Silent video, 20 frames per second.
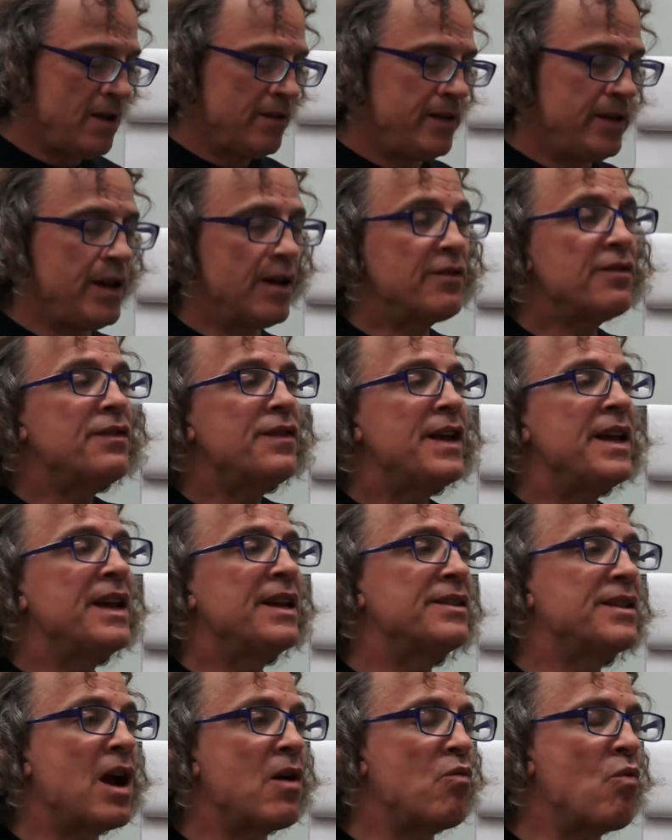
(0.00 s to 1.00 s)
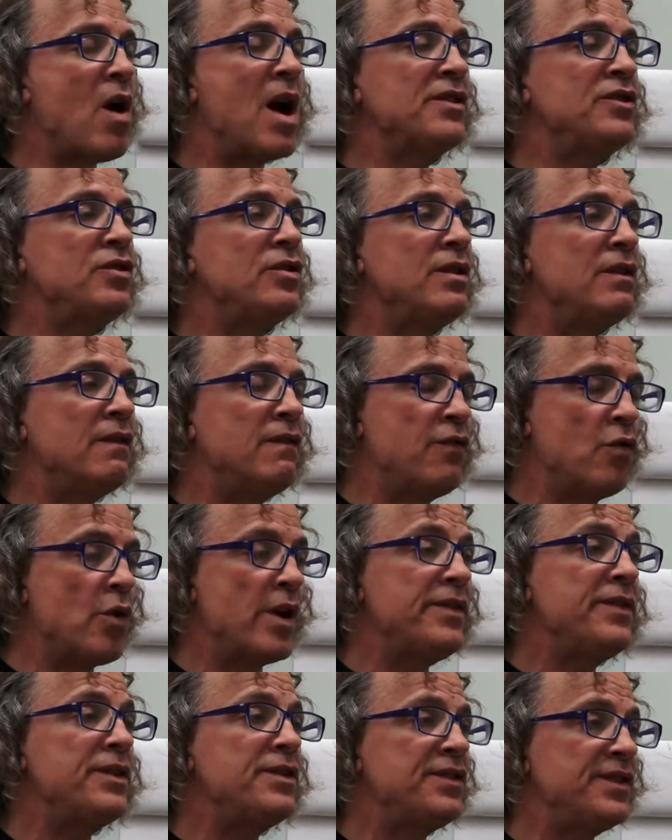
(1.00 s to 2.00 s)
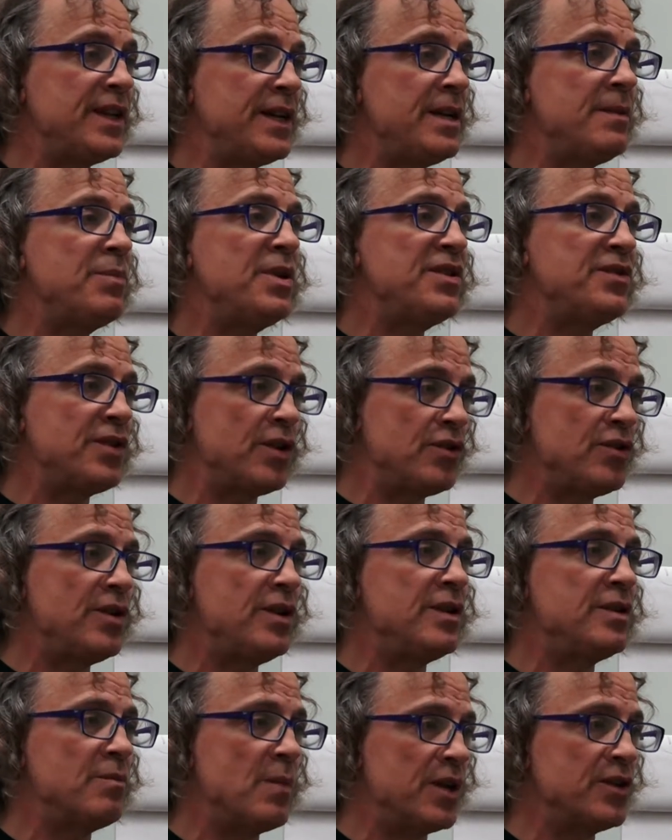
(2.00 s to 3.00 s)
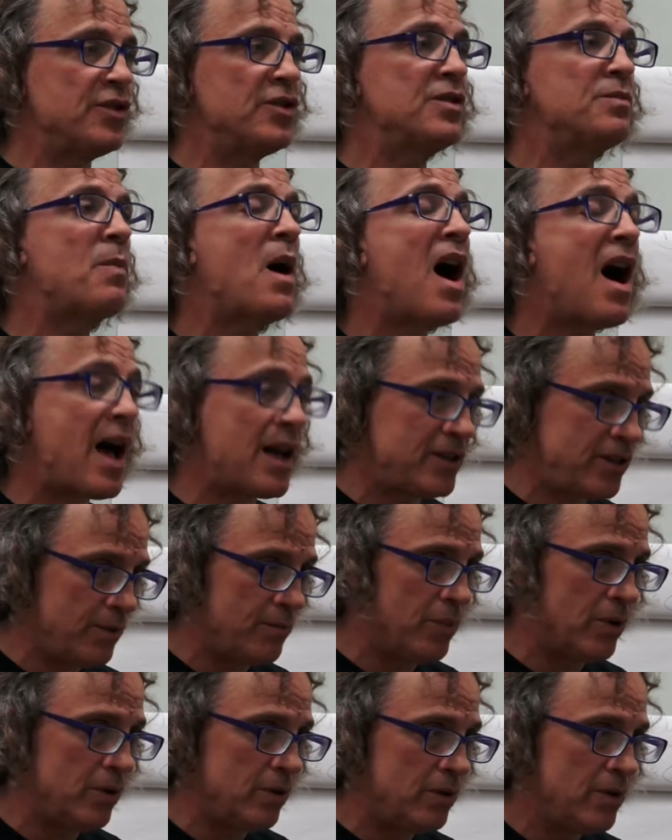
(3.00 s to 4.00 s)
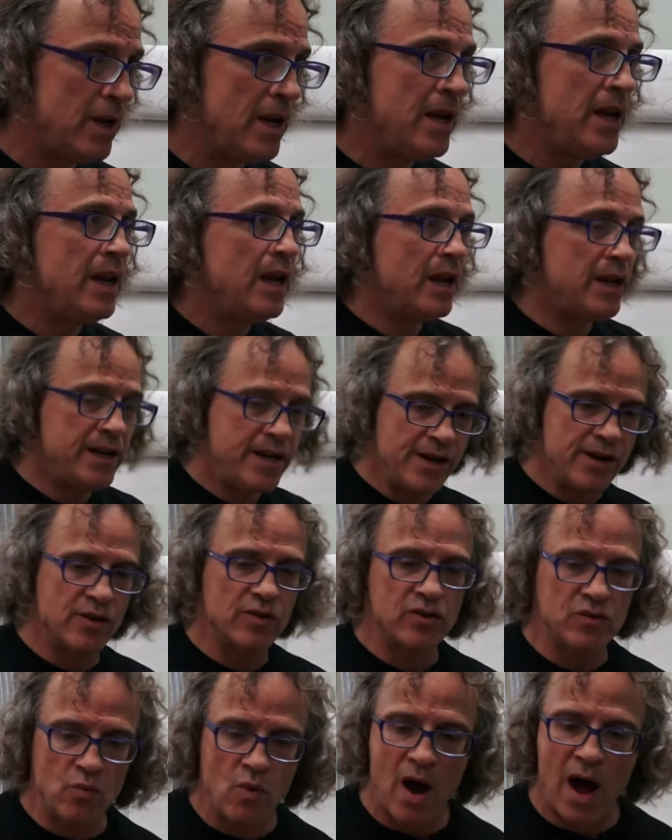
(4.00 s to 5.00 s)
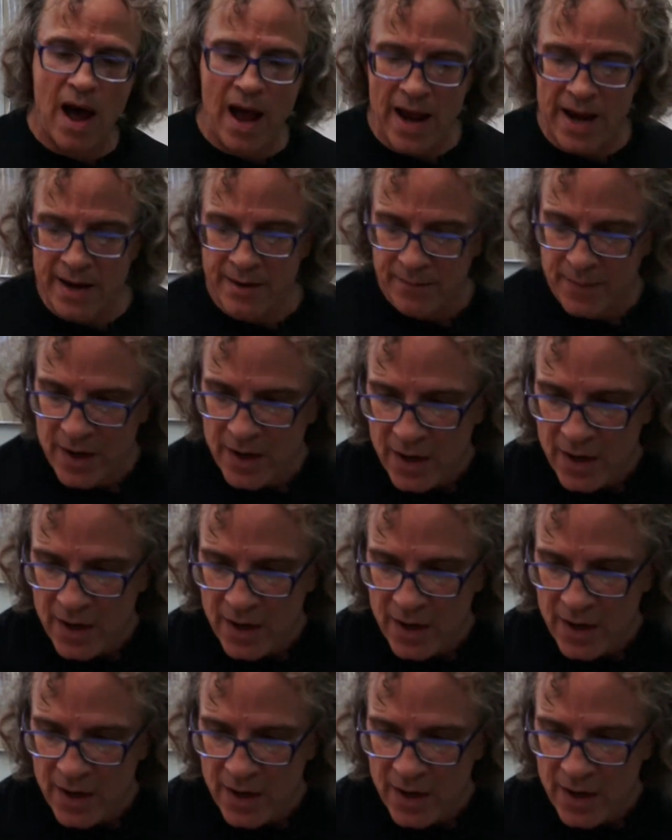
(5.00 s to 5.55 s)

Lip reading: The other thing is I want you to avoid the sitting position as much as possible. And here's why.